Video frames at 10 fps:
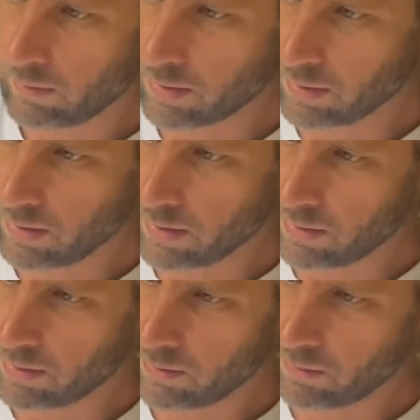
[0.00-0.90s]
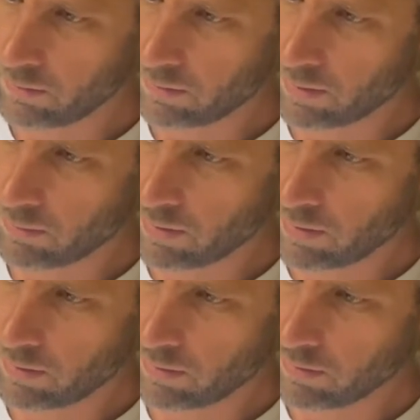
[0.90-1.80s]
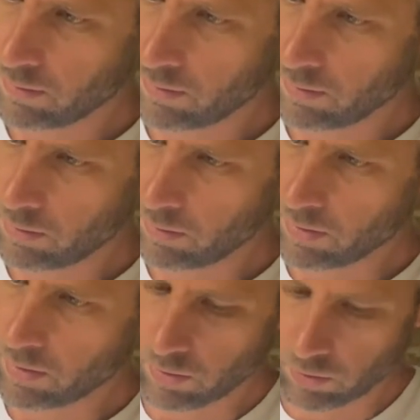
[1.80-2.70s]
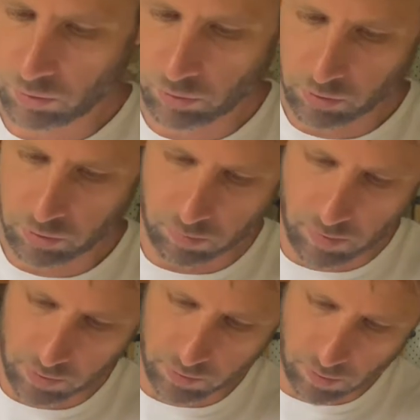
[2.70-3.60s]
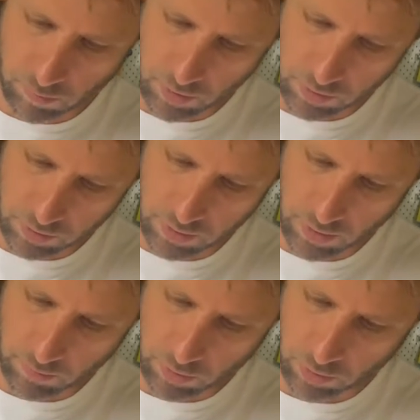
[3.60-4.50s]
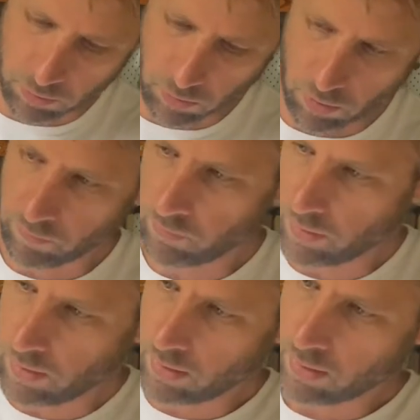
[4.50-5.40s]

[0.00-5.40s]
Stand still. There you go. A little bit of glue, not too much. So I might just take a bit of glue off there.